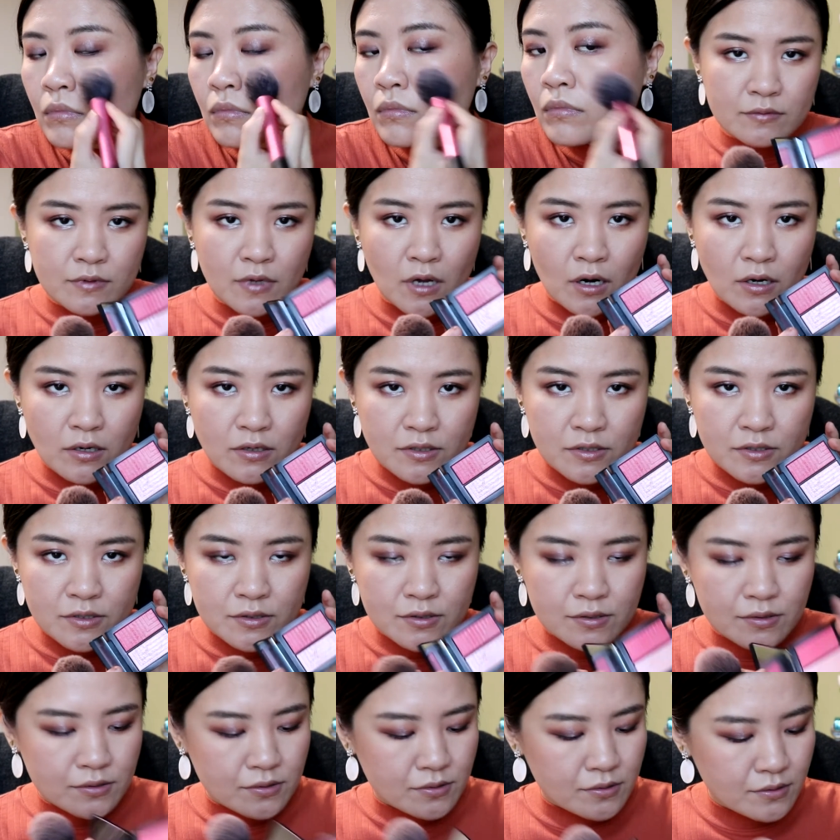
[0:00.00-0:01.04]

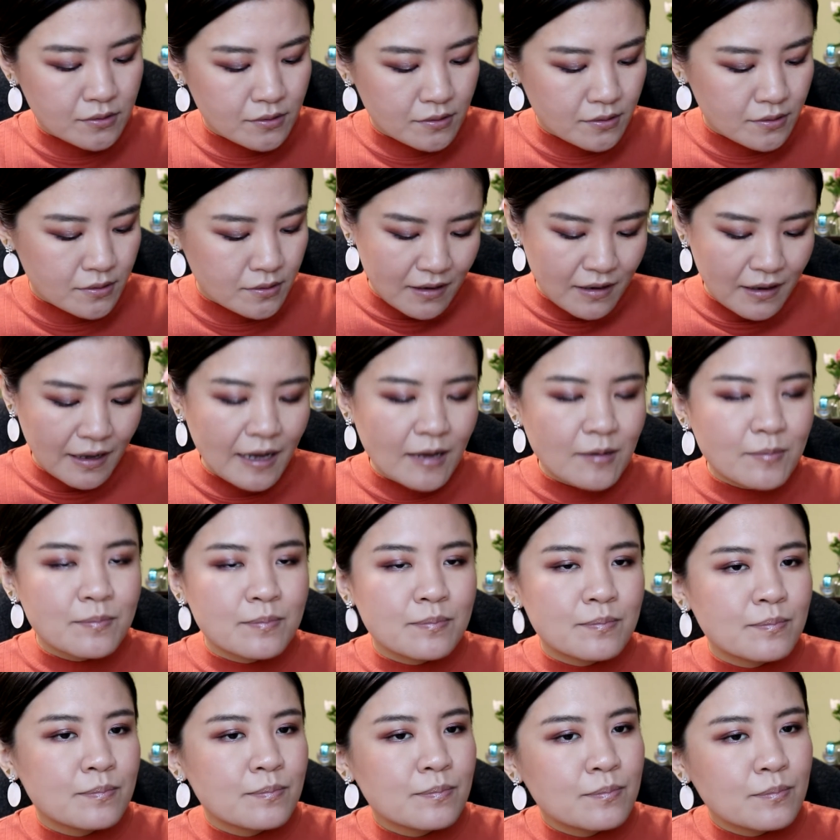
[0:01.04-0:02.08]
Nars. I
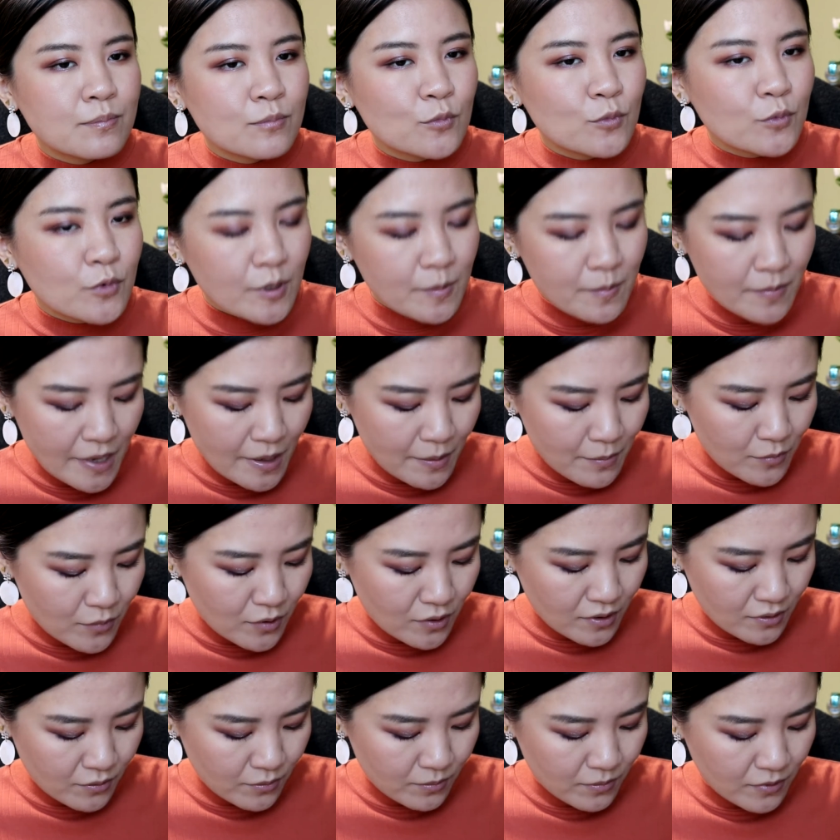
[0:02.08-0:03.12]

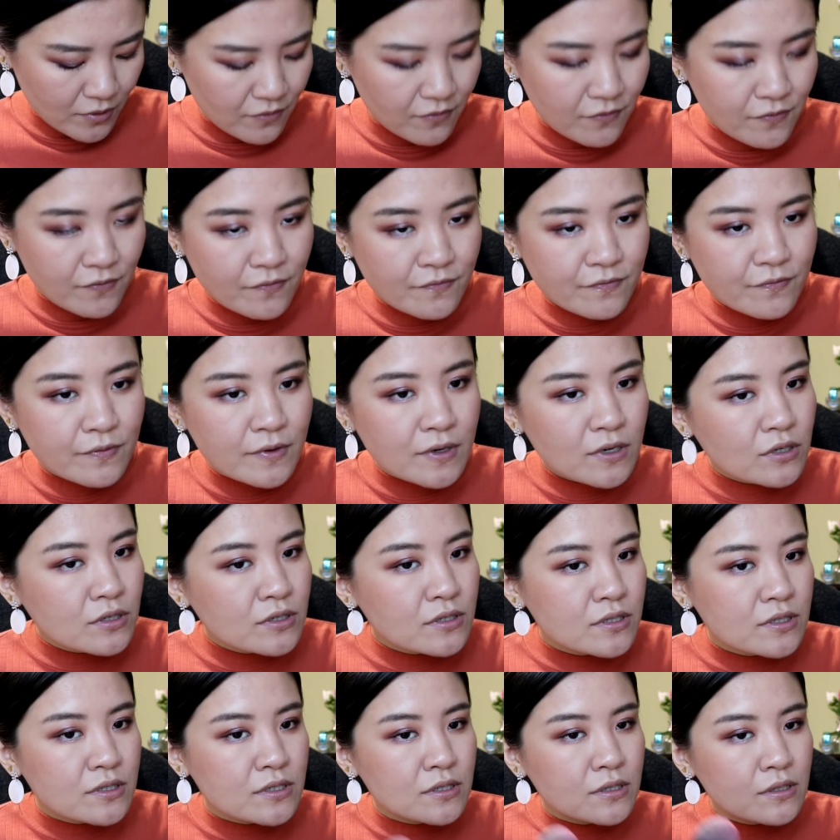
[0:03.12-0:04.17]
remember the
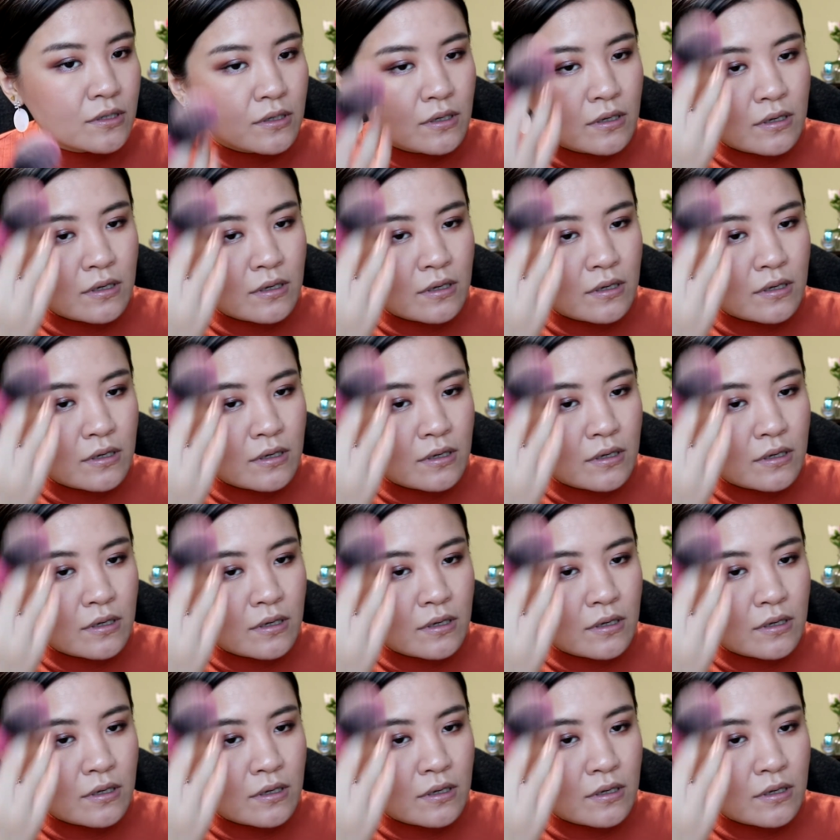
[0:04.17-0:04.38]
first